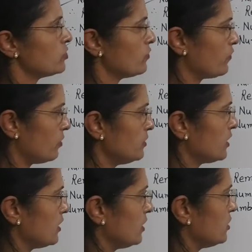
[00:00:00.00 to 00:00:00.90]
So from the
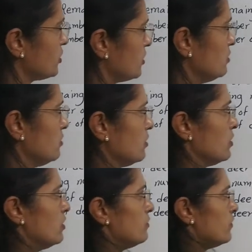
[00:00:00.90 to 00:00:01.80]
condition,
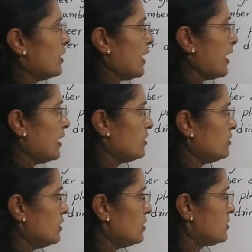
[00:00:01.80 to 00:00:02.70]
we'll add
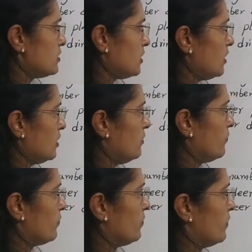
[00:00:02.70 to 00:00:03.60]
these three,
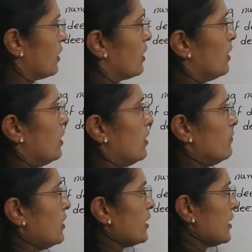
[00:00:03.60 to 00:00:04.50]

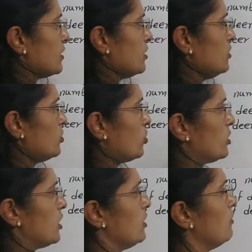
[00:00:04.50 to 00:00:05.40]
we'll get the
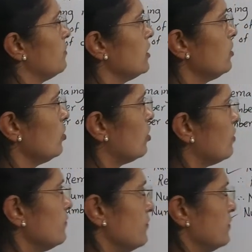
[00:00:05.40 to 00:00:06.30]
total number
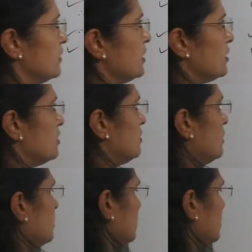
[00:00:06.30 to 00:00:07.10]
of deer in